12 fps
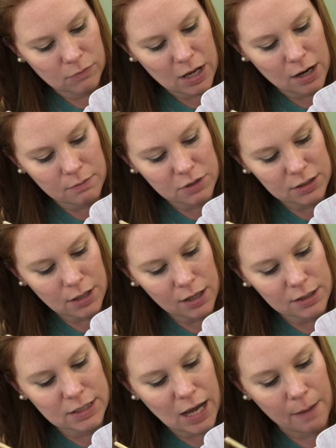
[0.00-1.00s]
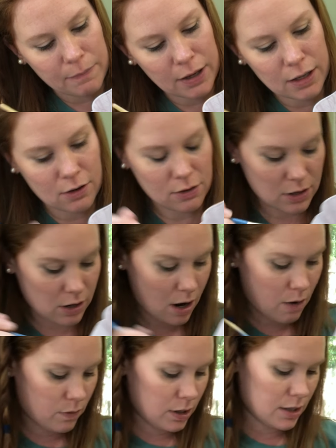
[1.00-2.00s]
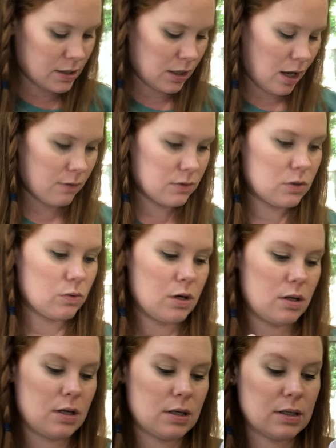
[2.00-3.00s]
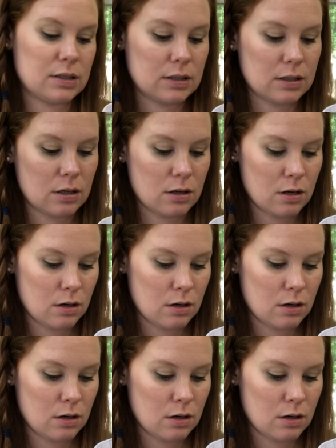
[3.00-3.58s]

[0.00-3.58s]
And I'm just kind of tapping it on there. I want it to have sort of this